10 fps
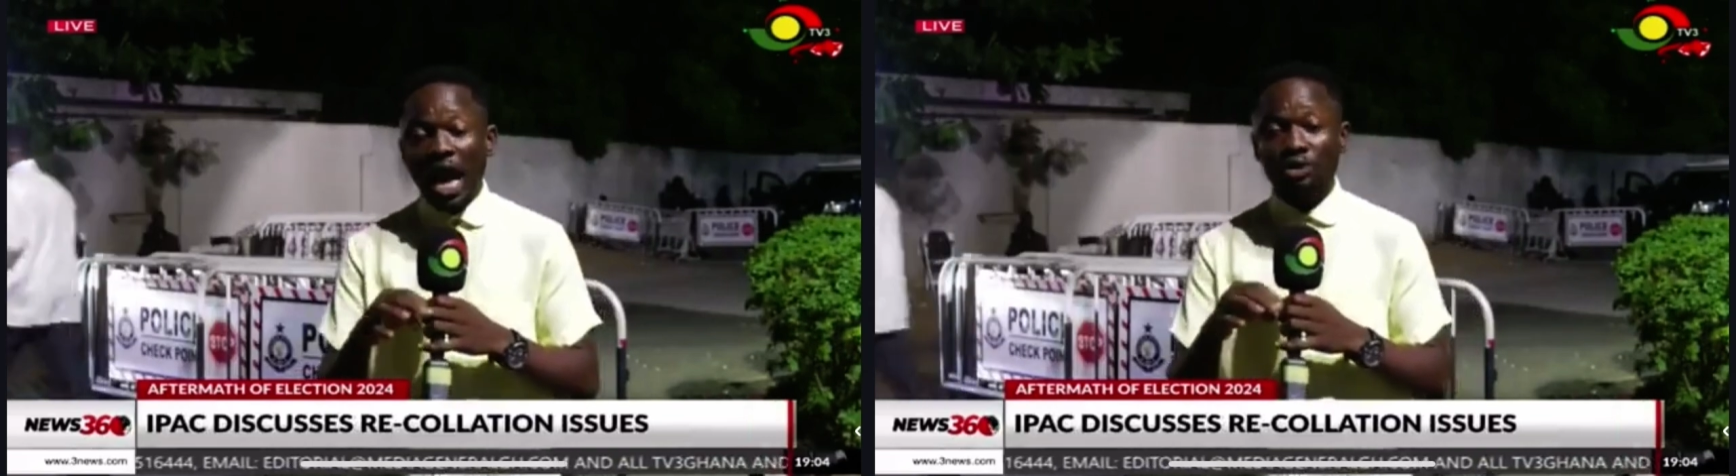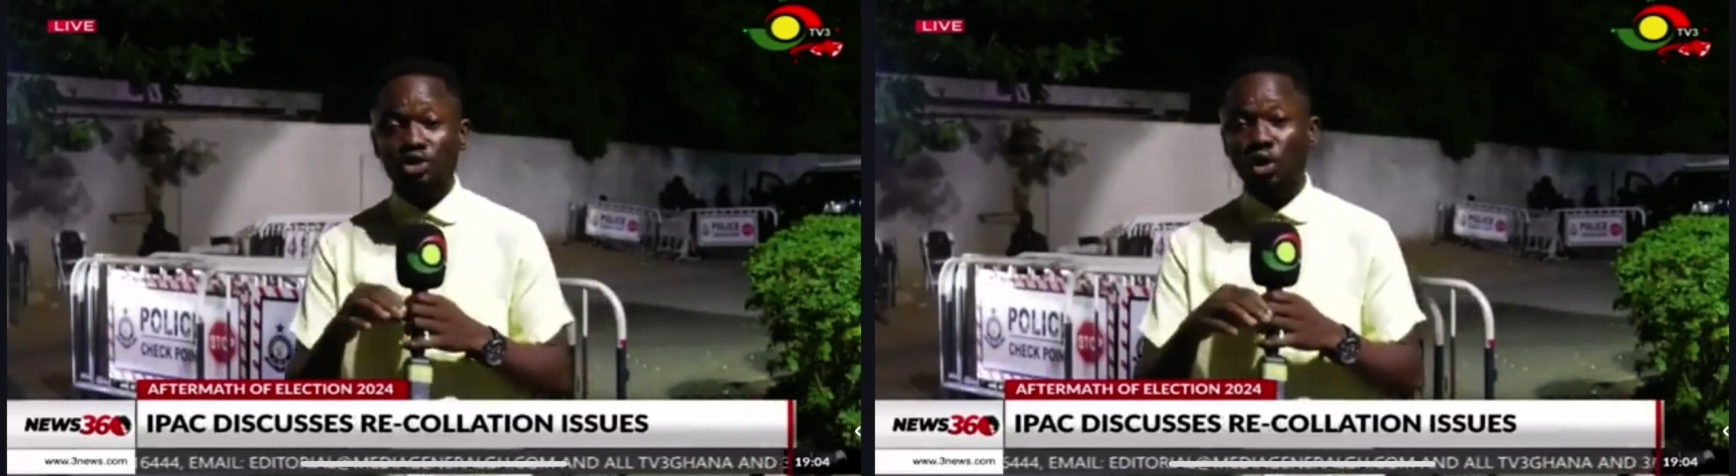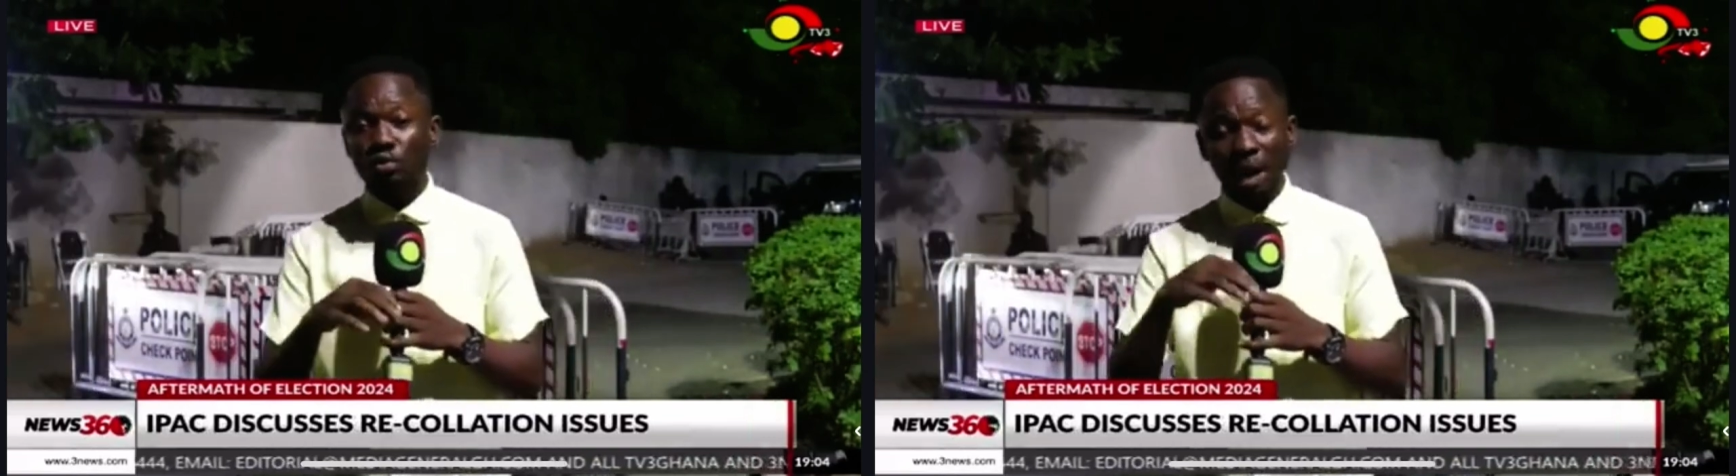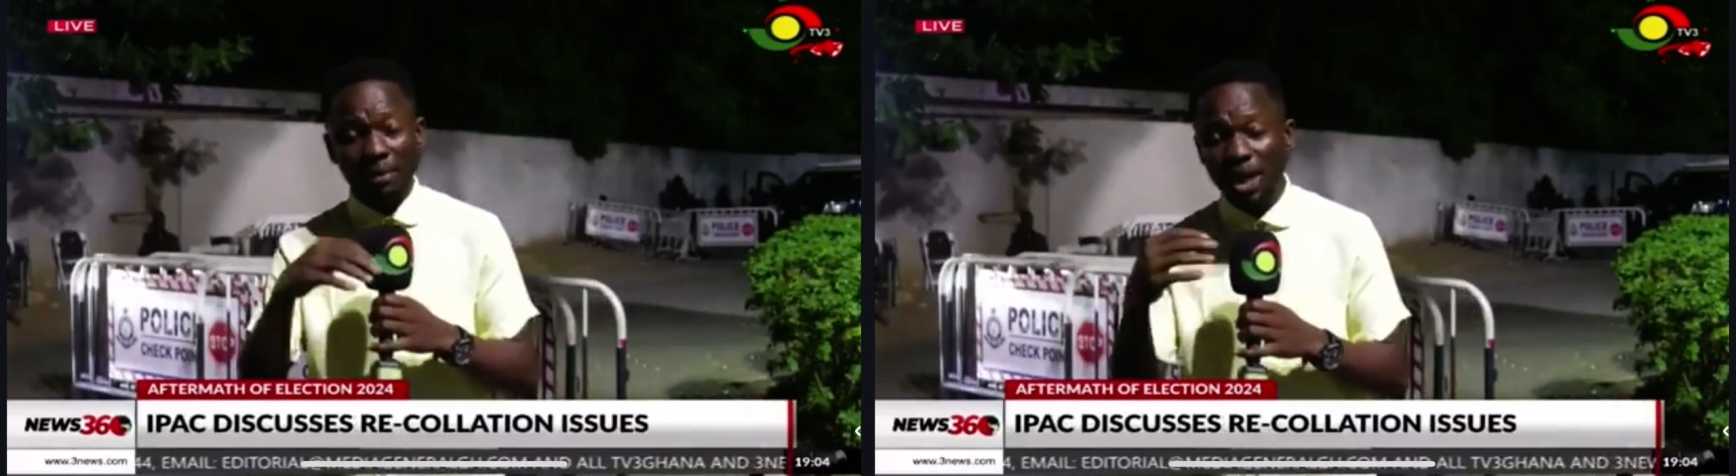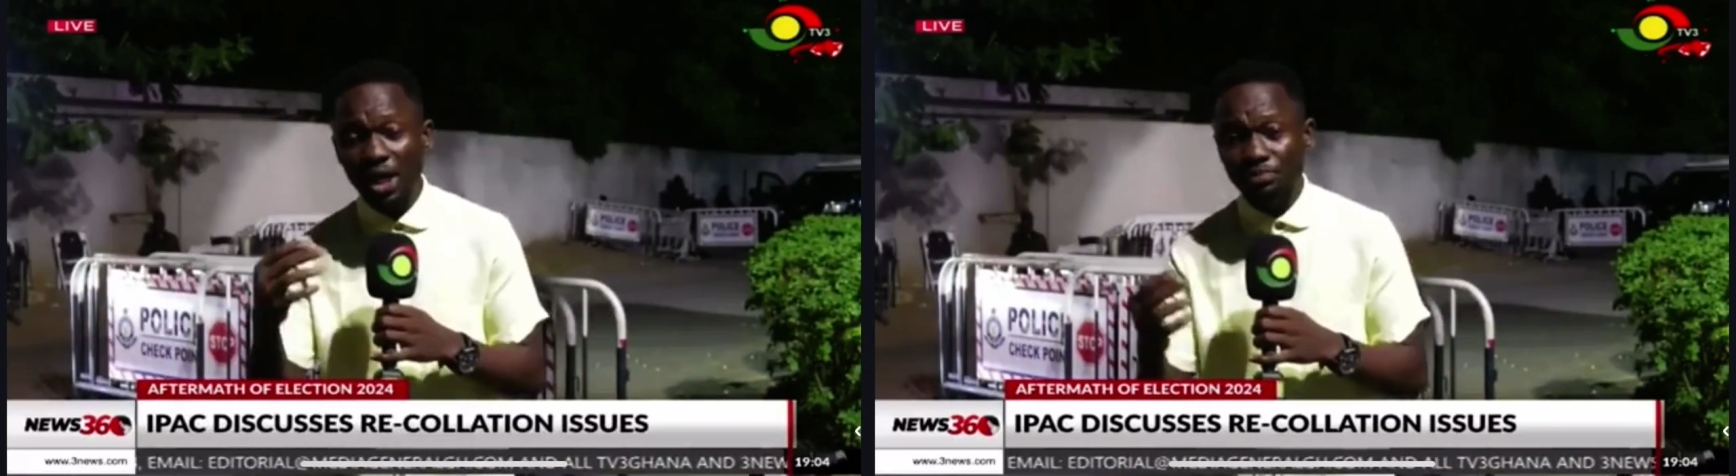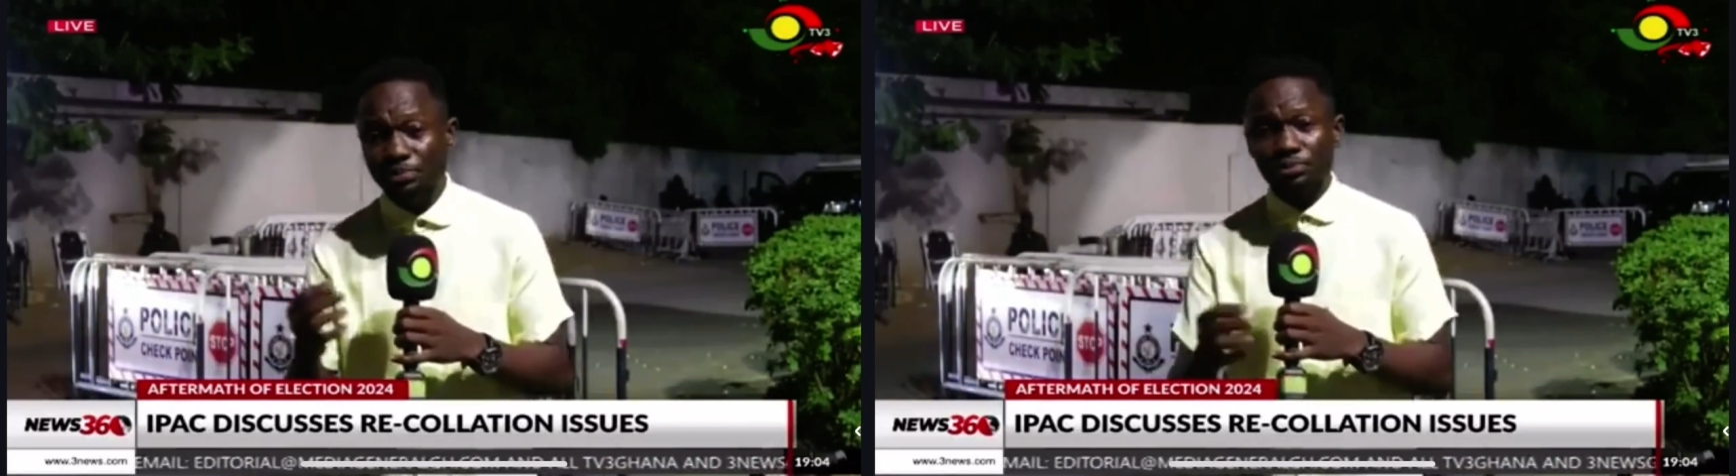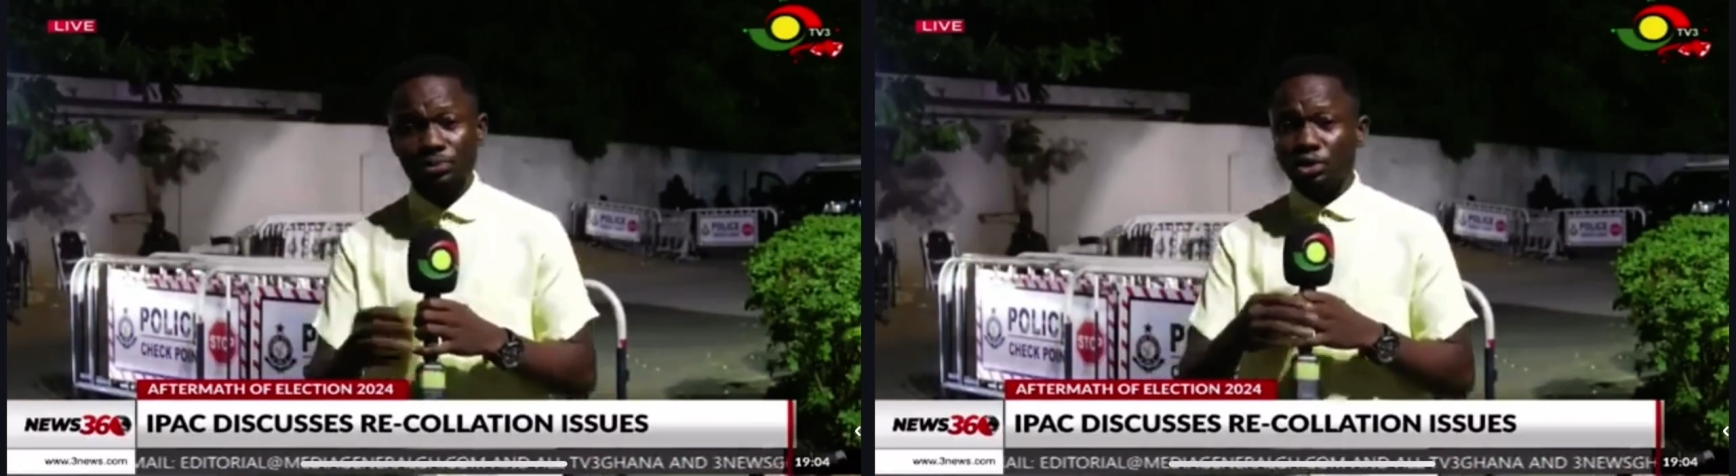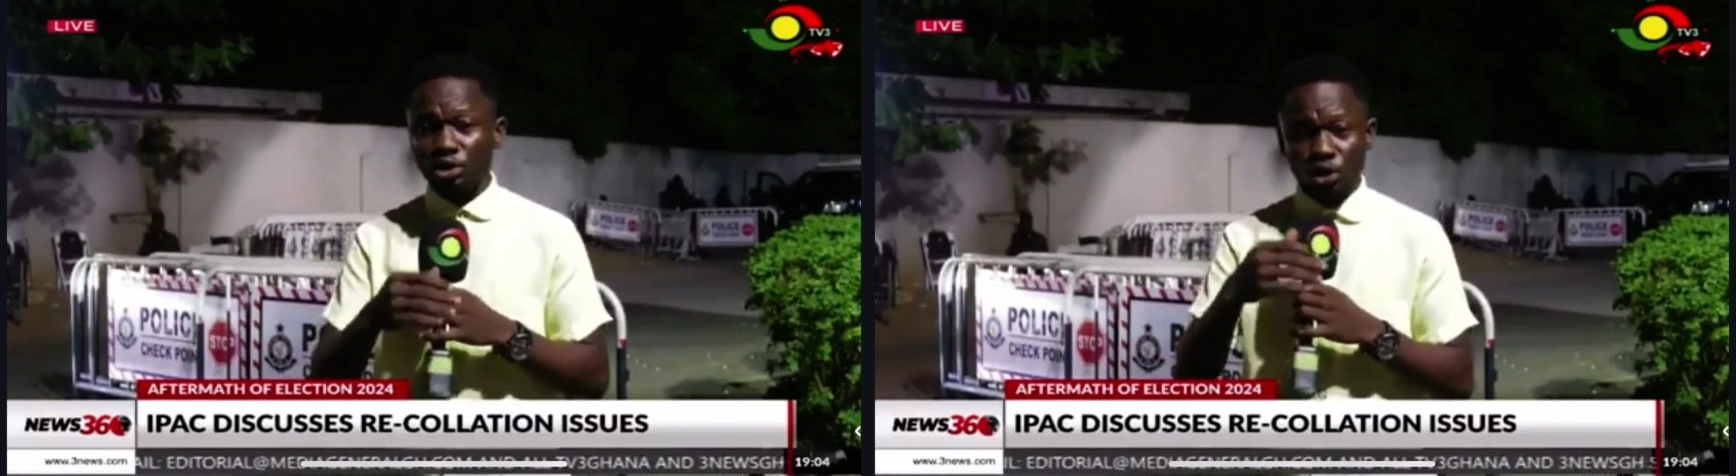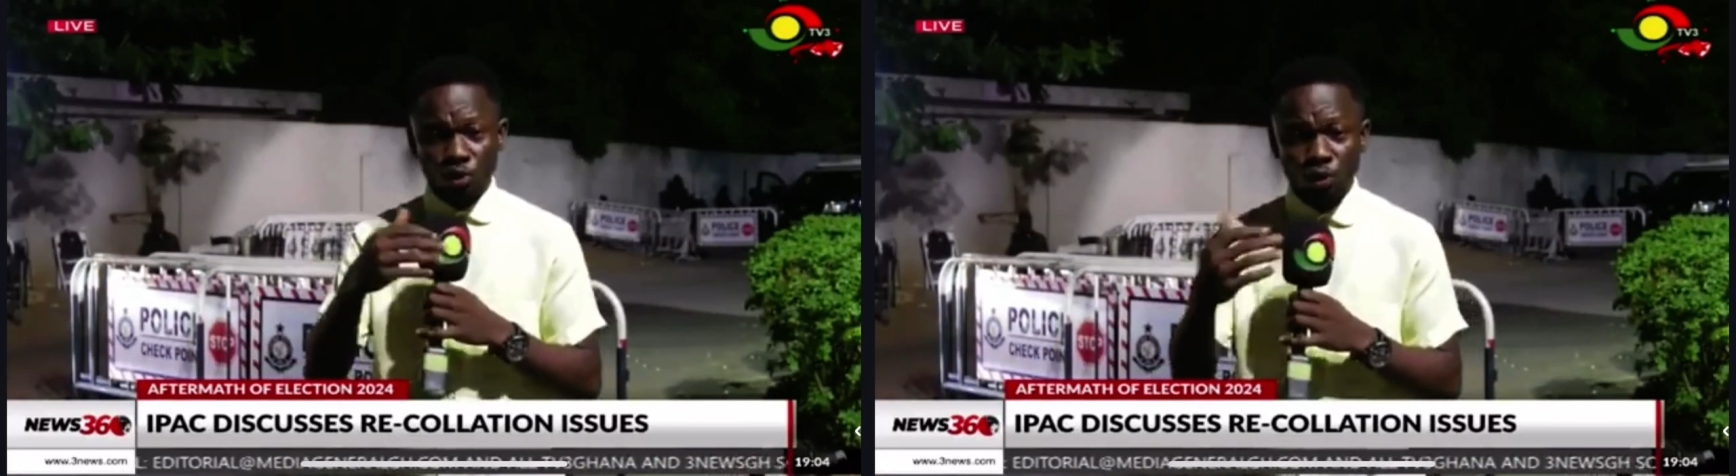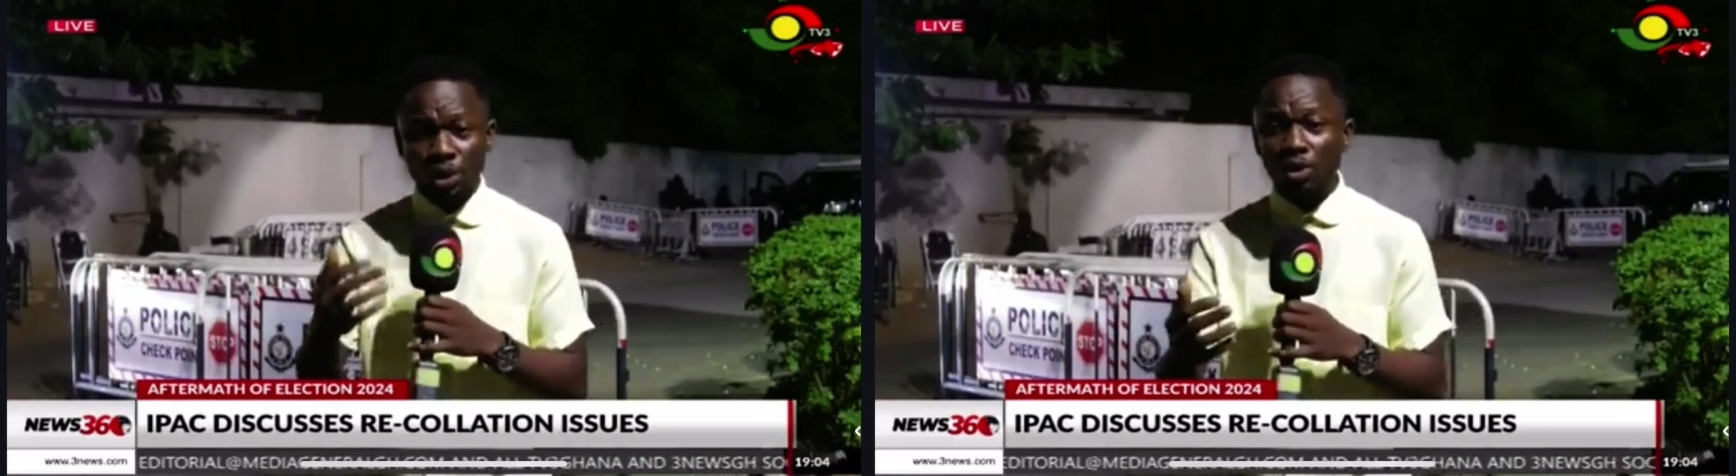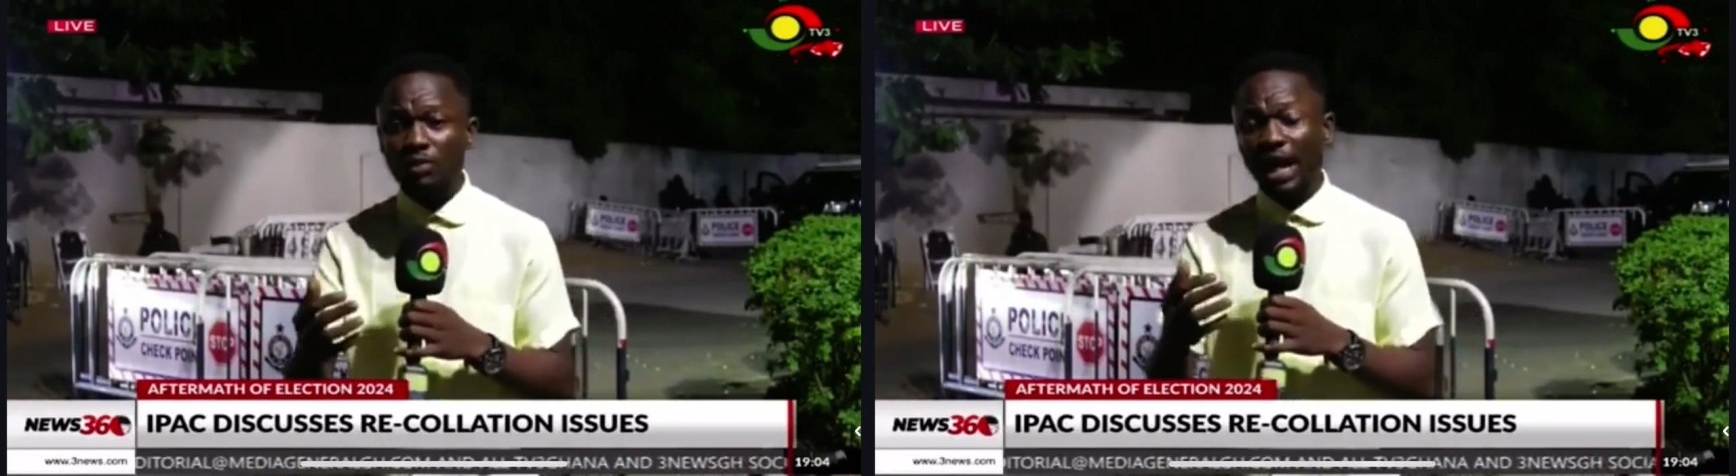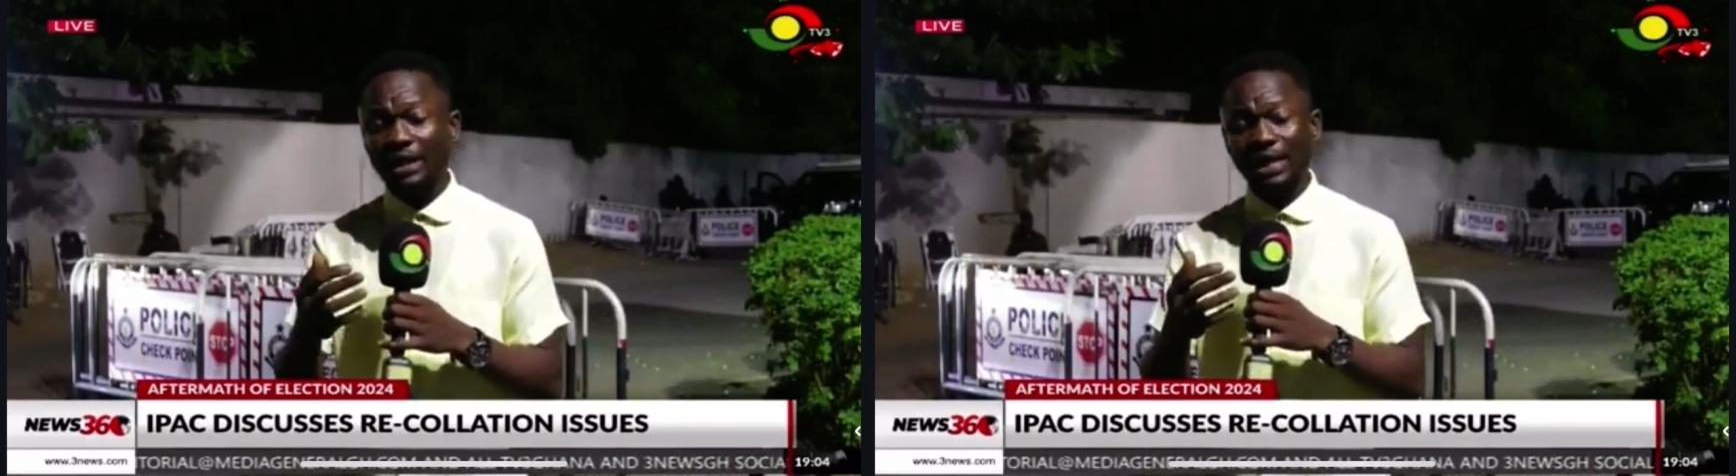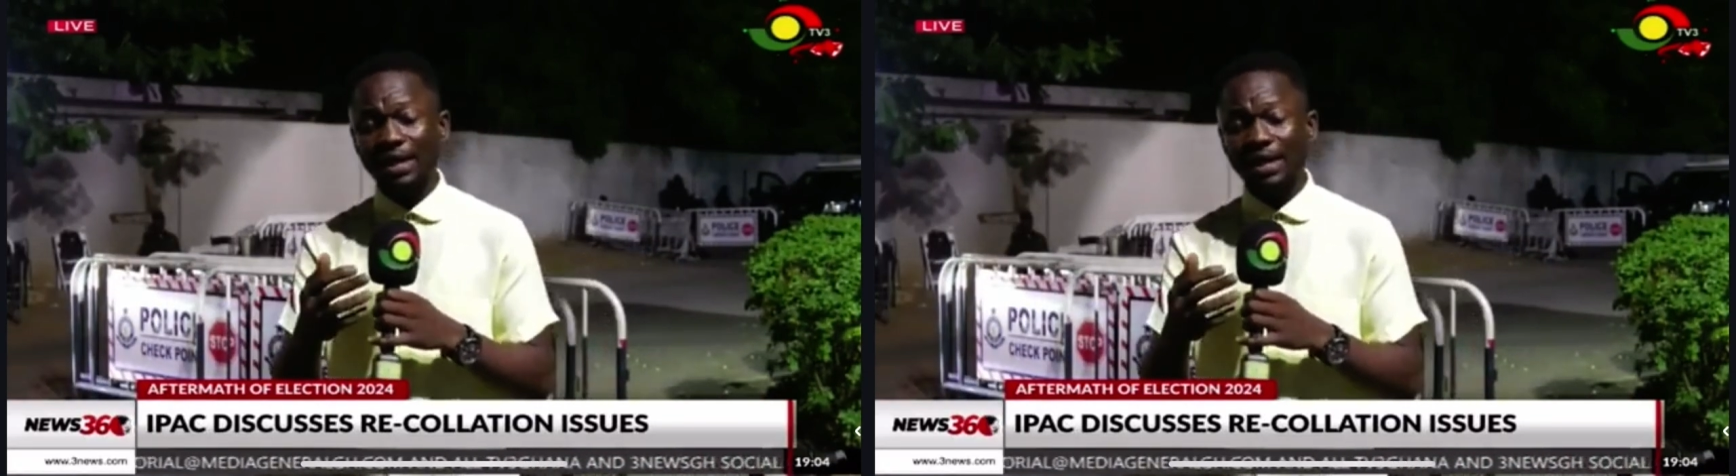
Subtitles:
And so, I mean, we know that